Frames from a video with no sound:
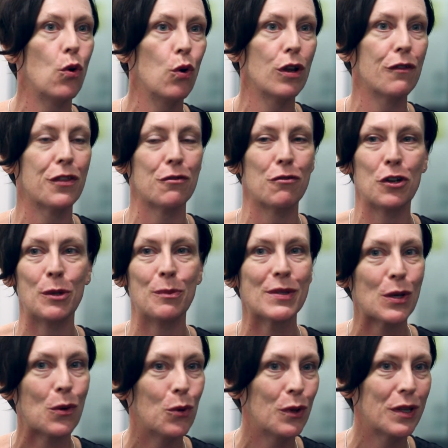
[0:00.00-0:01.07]
all of the
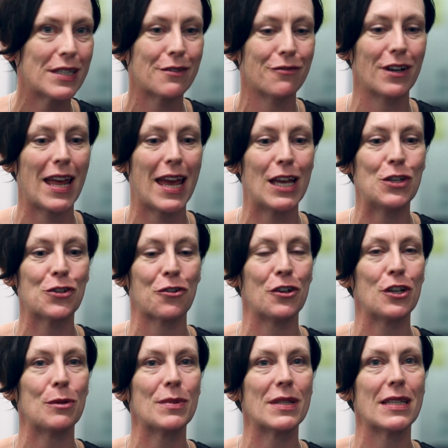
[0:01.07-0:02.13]
rooms at all the different age
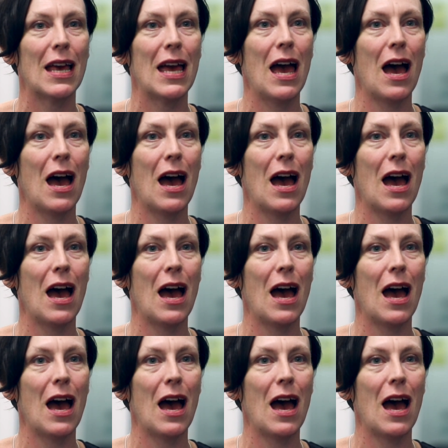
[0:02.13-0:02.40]
groups.